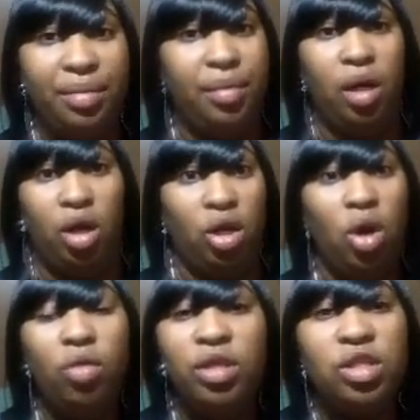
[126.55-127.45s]
a
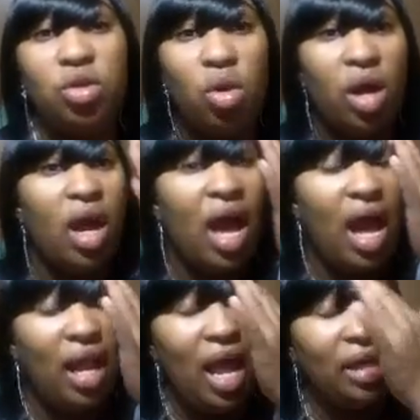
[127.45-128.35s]
clothing store,
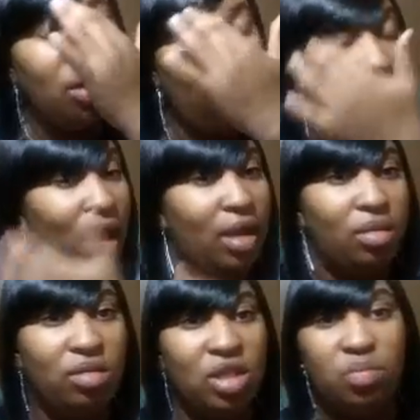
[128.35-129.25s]
I like to buy
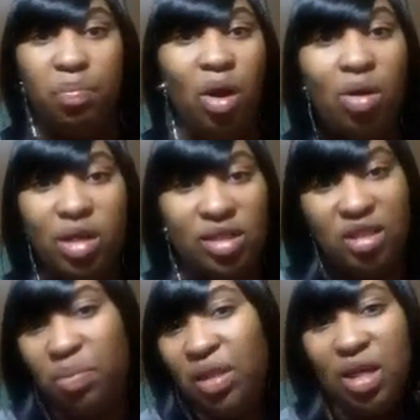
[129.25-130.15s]
in just bulk and
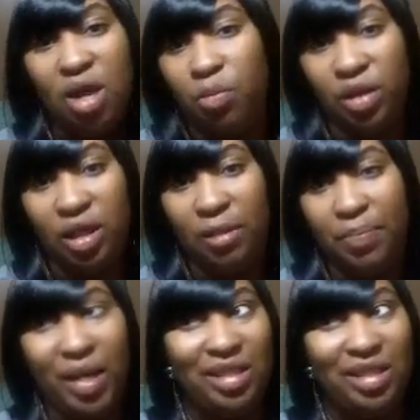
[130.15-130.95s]
just be done with it.